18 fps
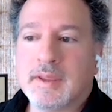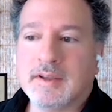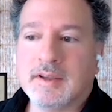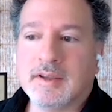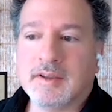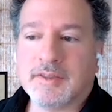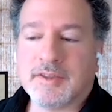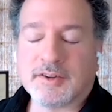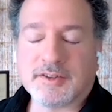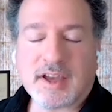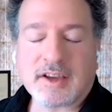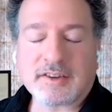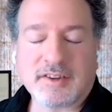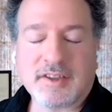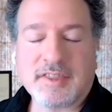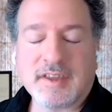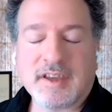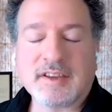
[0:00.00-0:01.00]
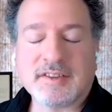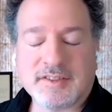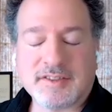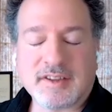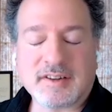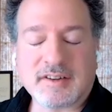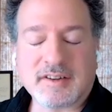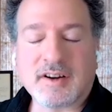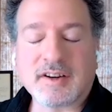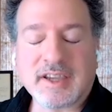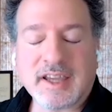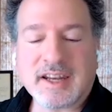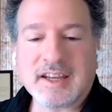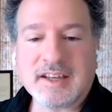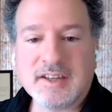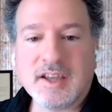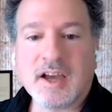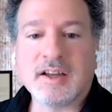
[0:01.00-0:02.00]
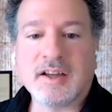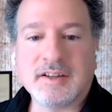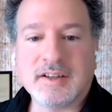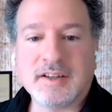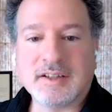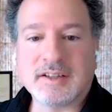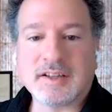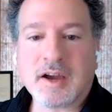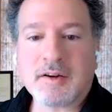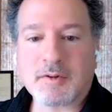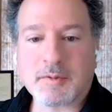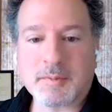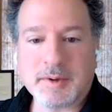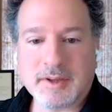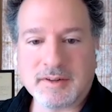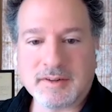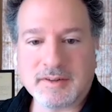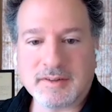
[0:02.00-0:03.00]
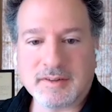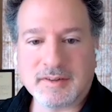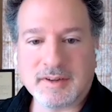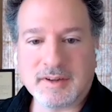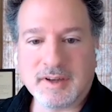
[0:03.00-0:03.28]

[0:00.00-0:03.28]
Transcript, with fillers: there's actually things that are getting done in government.